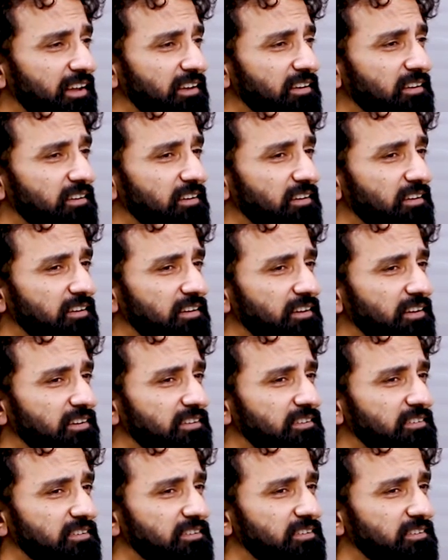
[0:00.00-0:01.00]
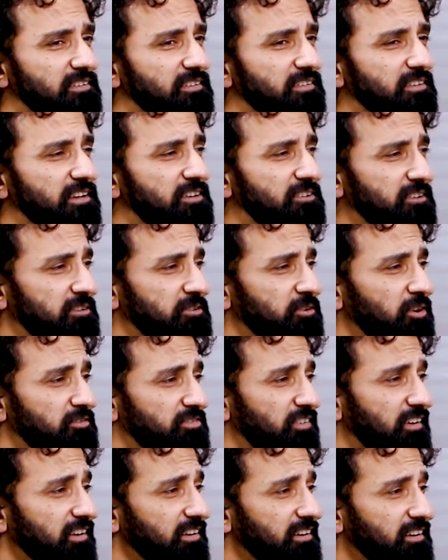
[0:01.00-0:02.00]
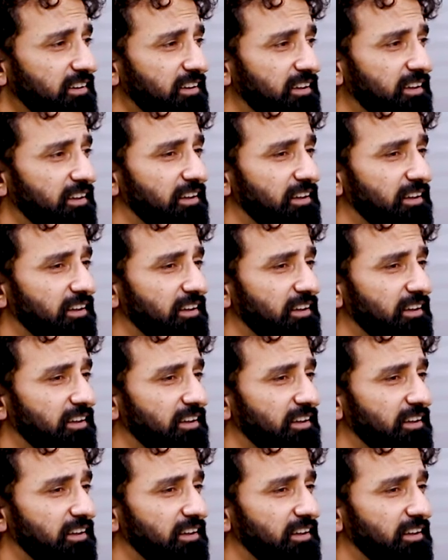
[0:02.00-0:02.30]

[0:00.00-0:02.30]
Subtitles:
and it's just not fun.